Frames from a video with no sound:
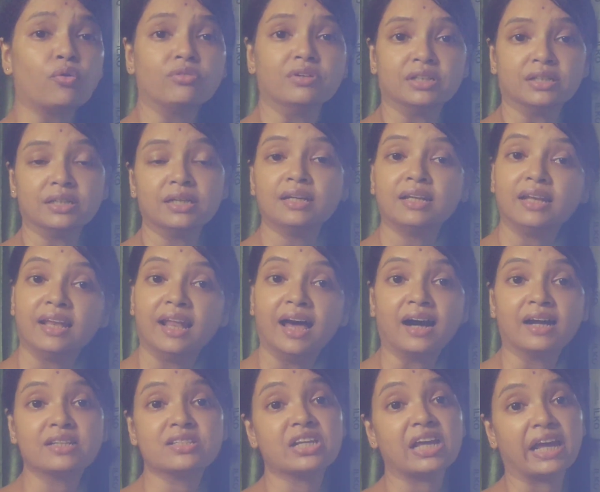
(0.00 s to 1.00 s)
over a
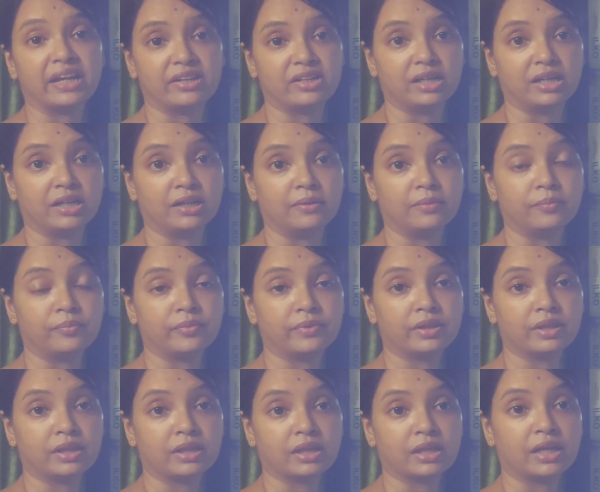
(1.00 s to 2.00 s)
large area.
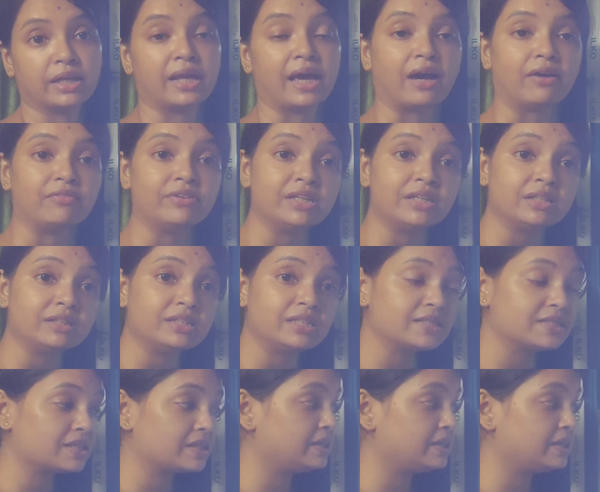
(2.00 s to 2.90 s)
And having this